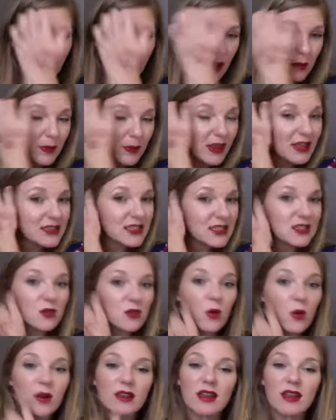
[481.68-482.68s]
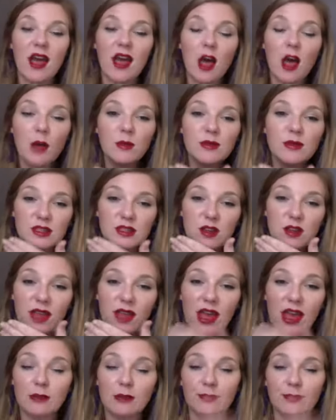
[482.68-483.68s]
because it's going to help so
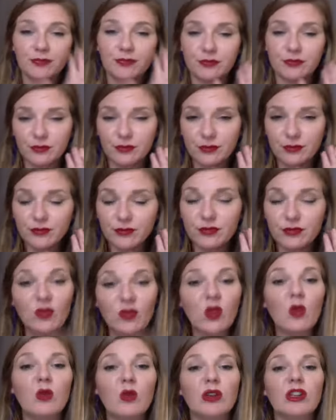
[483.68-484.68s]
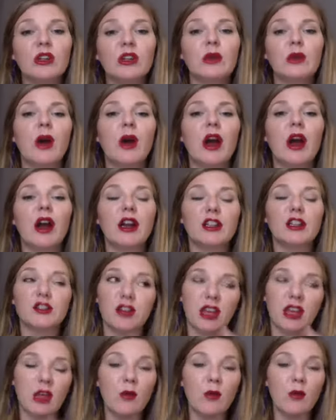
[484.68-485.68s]
that when you are
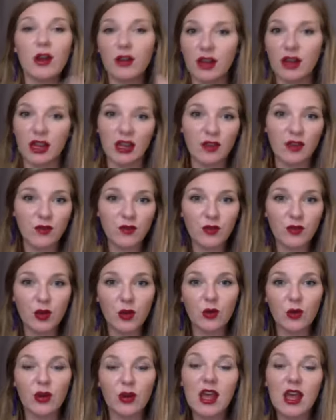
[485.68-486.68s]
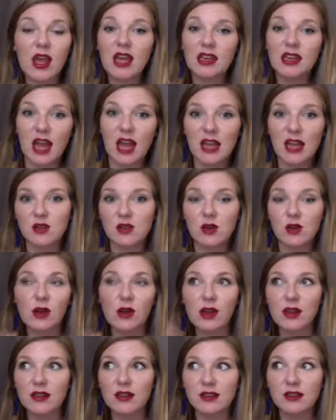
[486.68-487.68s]
drinking water, eating food, natural
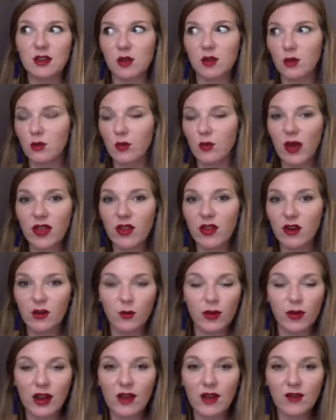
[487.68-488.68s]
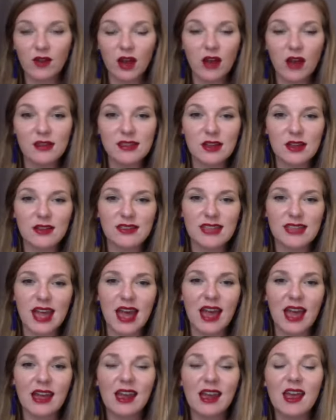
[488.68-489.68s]
oils, the weather, whatever else
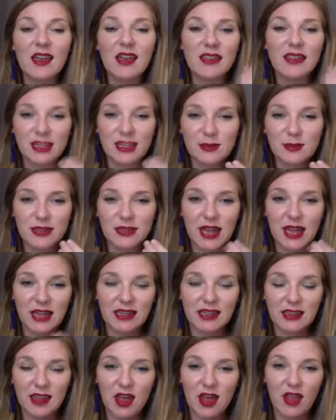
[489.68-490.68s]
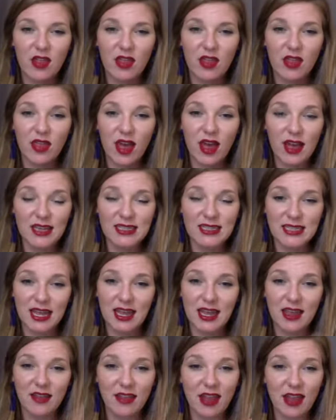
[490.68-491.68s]
outside, that's protecting that
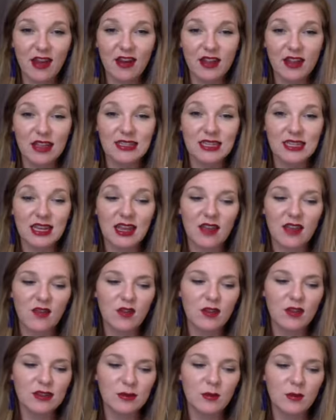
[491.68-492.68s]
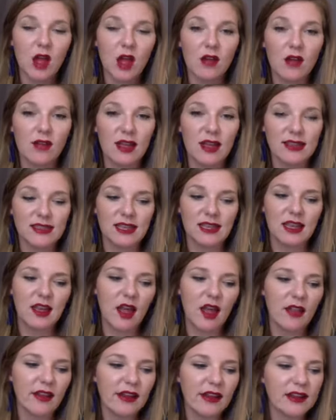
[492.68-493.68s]
second layer, and that's going to give you some long-lasting
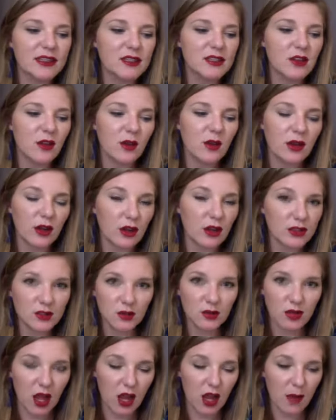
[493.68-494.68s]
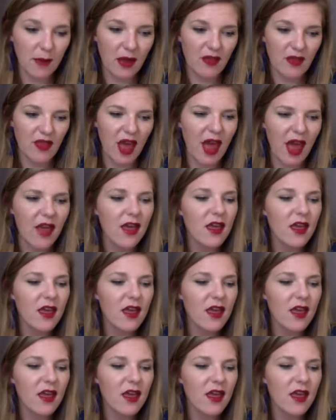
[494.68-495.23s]
color. So you can also talk about that.